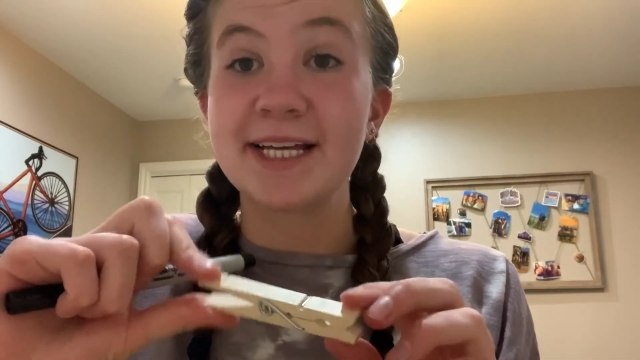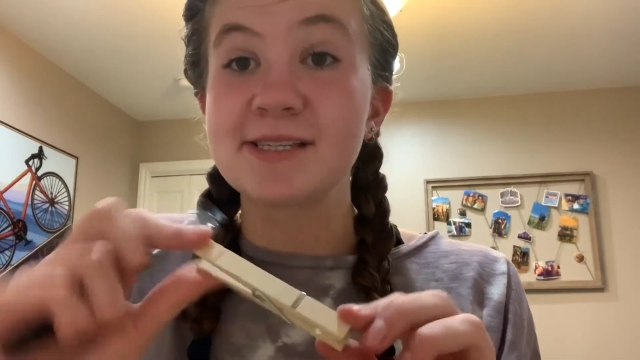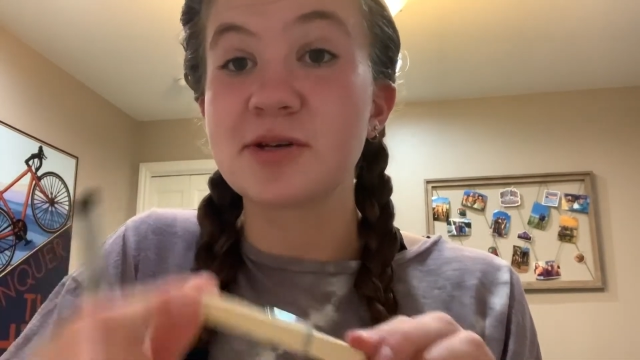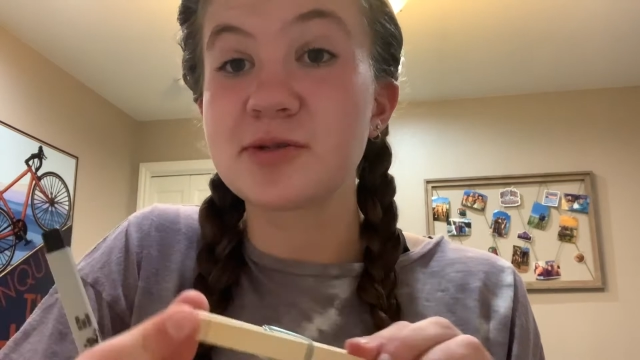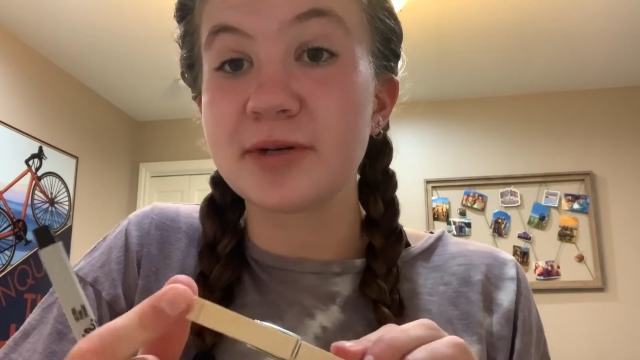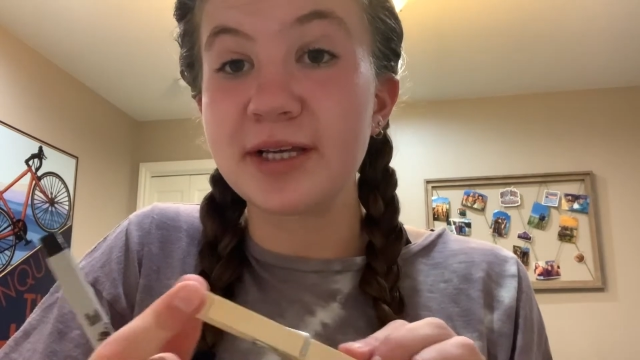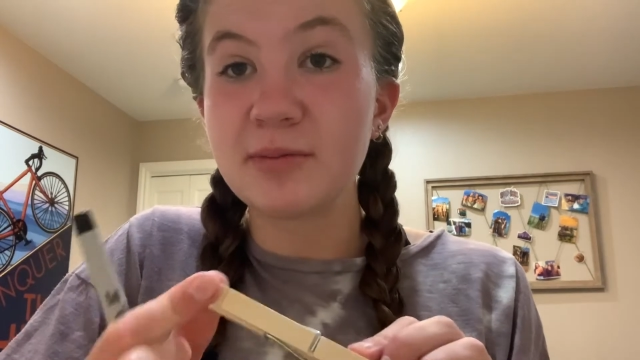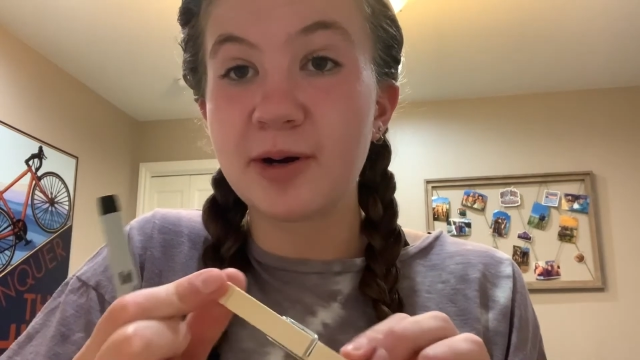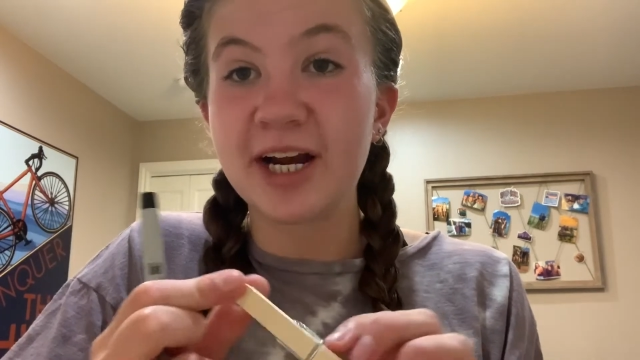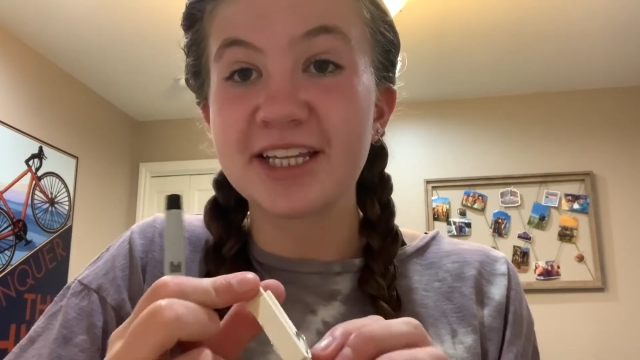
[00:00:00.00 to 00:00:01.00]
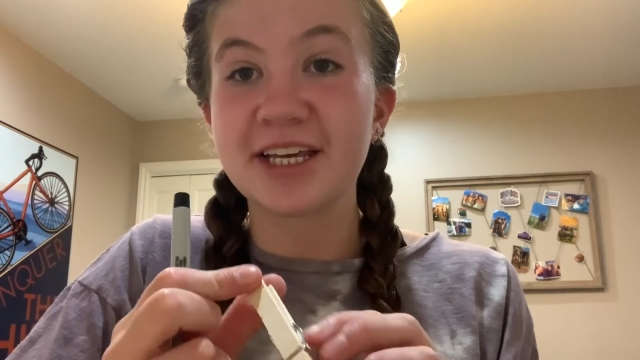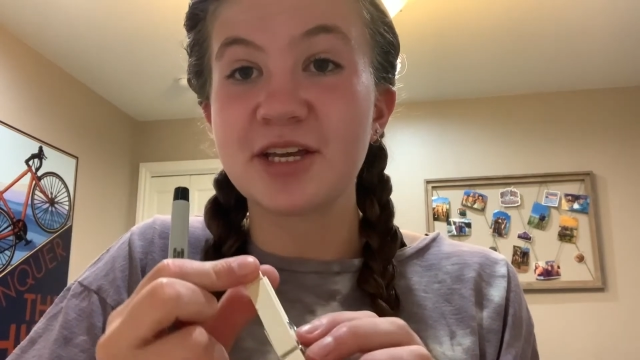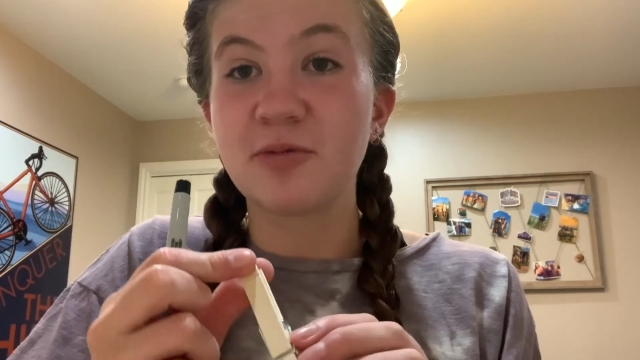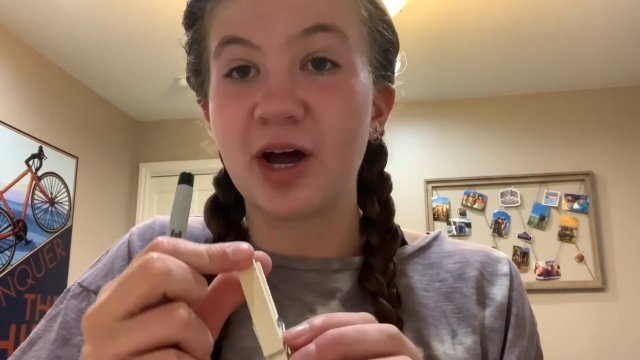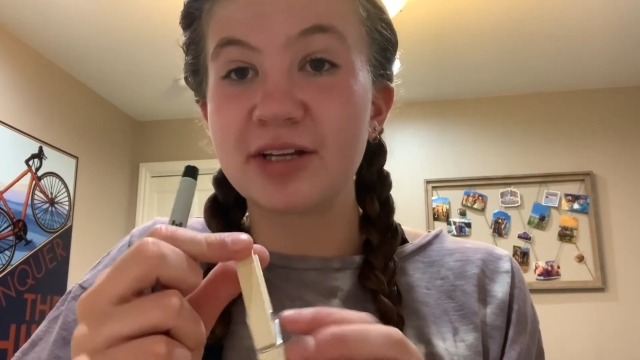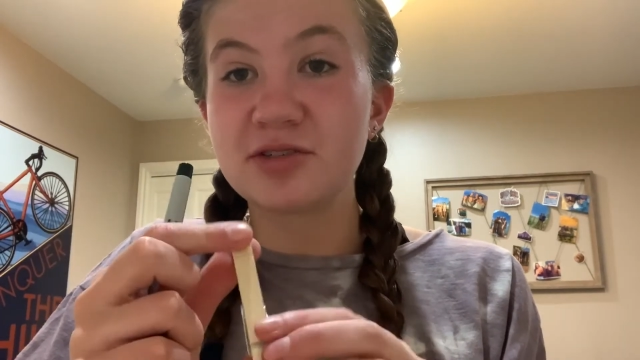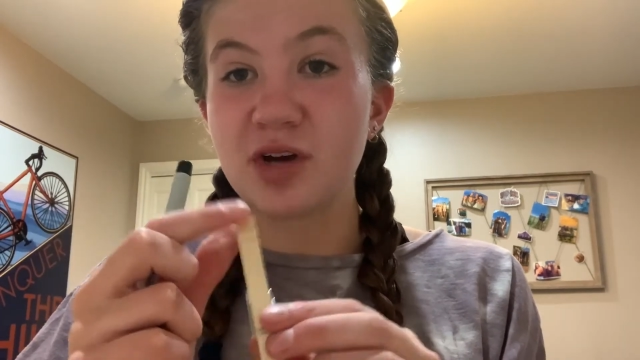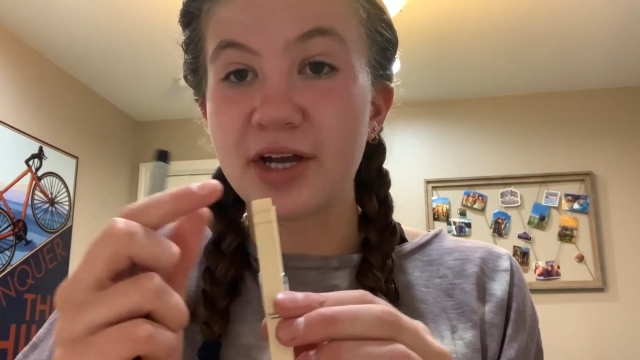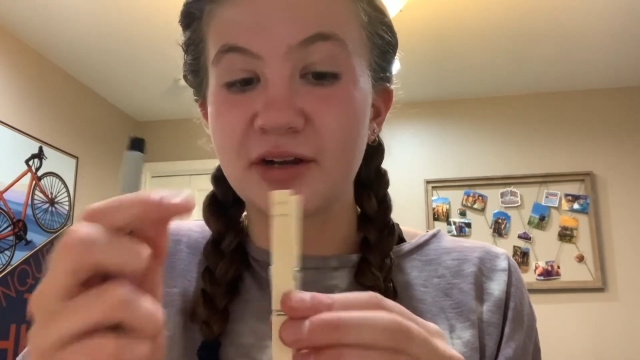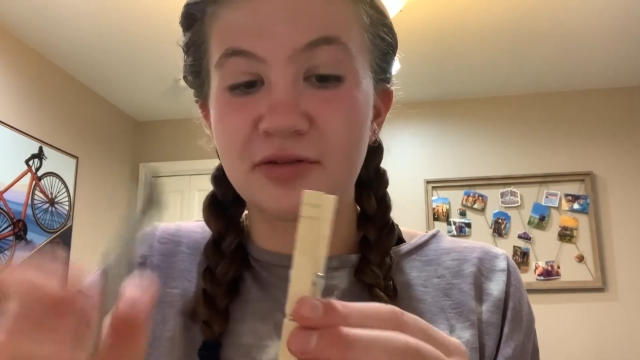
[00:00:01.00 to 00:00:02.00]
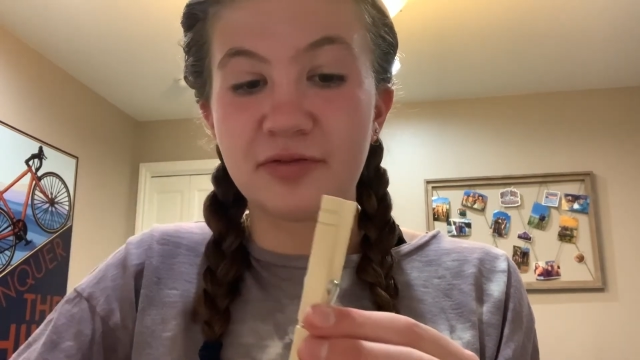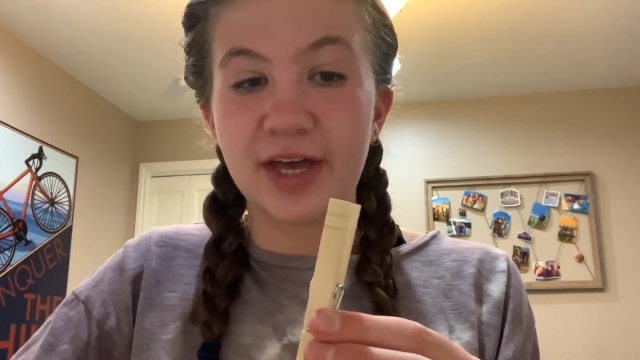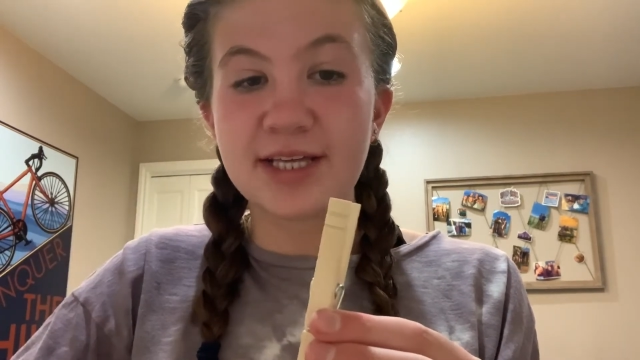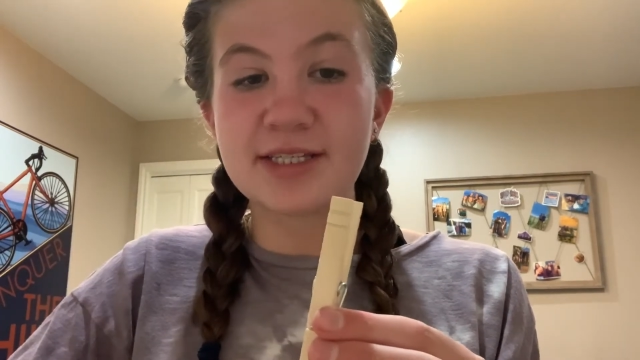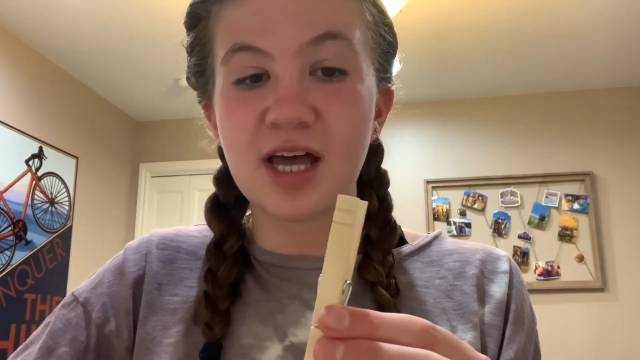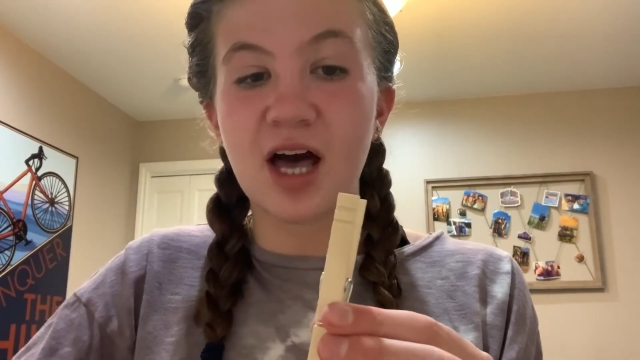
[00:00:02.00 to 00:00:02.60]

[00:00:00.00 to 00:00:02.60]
And so it's really important that you want to draw your face